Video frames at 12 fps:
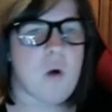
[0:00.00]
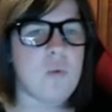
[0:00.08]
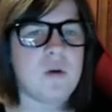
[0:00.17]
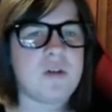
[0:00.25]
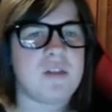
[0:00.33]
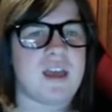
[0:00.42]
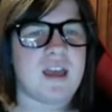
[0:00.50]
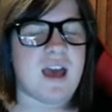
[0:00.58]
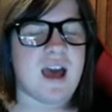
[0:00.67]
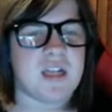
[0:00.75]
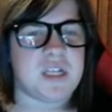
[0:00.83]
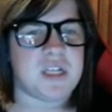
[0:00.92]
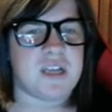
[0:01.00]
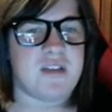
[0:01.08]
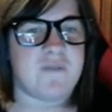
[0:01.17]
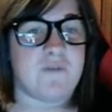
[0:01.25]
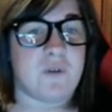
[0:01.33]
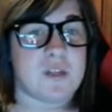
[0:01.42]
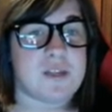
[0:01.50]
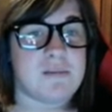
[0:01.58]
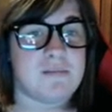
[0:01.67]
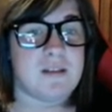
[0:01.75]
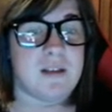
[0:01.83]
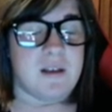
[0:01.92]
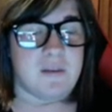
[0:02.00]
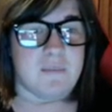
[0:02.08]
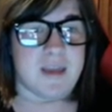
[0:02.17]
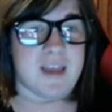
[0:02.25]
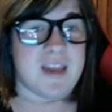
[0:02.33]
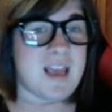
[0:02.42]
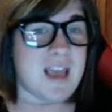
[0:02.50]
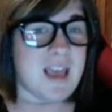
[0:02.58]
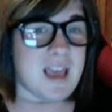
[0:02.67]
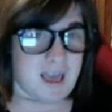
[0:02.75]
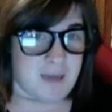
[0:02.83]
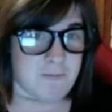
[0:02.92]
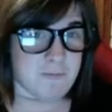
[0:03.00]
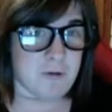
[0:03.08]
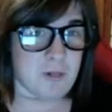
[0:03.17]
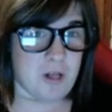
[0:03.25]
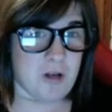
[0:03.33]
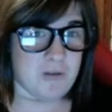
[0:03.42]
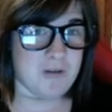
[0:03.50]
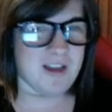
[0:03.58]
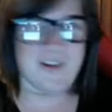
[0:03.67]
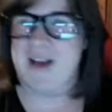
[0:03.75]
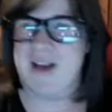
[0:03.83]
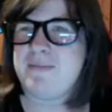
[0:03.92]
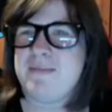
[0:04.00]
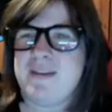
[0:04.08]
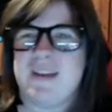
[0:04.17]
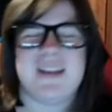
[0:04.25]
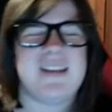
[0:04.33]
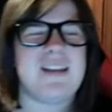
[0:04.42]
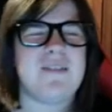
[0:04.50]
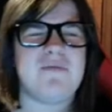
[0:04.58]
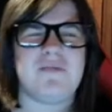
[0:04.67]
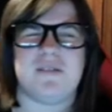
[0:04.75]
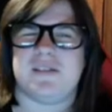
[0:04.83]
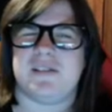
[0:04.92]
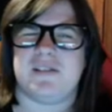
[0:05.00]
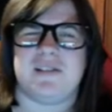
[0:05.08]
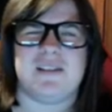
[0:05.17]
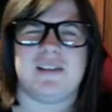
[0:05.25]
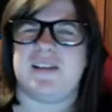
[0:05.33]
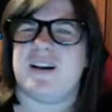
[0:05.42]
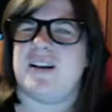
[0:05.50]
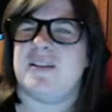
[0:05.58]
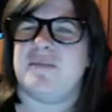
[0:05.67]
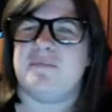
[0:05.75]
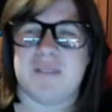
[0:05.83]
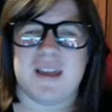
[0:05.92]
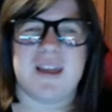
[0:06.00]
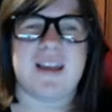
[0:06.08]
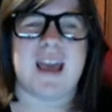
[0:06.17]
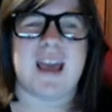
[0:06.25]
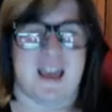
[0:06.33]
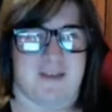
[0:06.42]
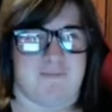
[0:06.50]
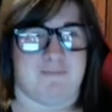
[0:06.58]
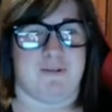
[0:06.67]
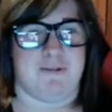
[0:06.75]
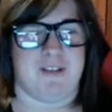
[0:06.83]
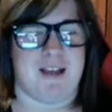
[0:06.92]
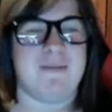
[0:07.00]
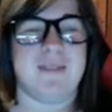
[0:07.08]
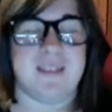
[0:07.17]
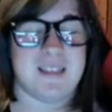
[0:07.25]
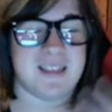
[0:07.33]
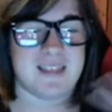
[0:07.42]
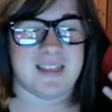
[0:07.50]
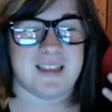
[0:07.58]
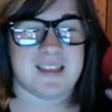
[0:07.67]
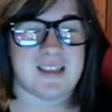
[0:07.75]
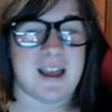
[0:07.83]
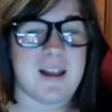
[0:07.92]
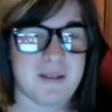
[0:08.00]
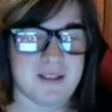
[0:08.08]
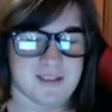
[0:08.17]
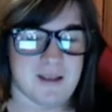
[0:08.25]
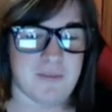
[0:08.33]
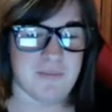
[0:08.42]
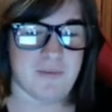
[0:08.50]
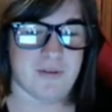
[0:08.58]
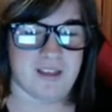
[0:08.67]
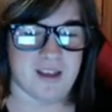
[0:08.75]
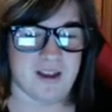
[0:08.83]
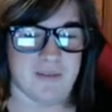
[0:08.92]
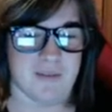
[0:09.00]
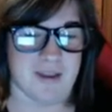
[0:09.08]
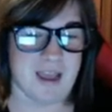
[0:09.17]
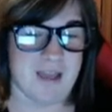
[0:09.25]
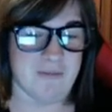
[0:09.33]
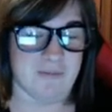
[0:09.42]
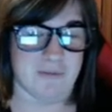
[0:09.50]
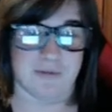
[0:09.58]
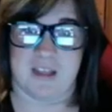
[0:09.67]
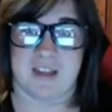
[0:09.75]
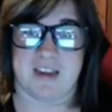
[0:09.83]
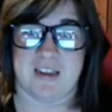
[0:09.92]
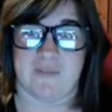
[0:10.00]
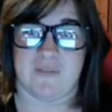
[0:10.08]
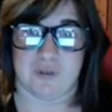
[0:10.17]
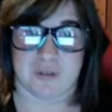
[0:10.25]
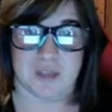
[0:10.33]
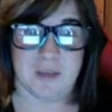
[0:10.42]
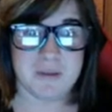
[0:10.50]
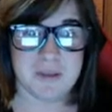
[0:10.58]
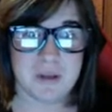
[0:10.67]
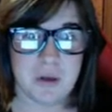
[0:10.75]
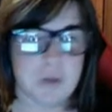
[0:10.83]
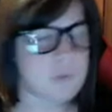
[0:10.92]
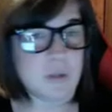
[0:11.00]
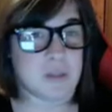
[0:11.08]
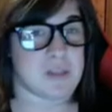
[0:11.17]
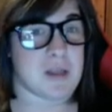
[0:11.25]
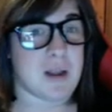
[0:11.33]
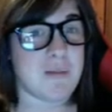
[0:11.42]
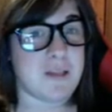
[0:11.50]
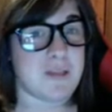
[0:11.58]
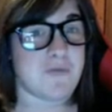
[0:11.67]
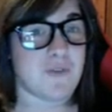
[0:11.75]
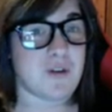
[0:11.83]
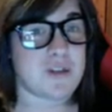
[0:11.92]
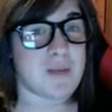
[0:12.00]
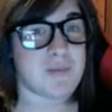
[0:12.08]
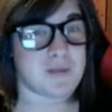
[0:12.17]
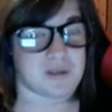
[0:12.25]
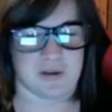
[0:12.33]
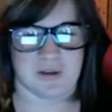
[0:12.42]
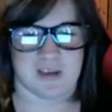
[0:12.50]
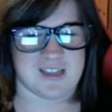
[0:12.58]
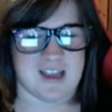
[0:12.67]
will they actually first meet April O'Neil? I mean, in every series they gotta meet April. I mean, there's gotta be at some point they gotta meet April, like in the first episode. Well, it's gotta be in the first episode because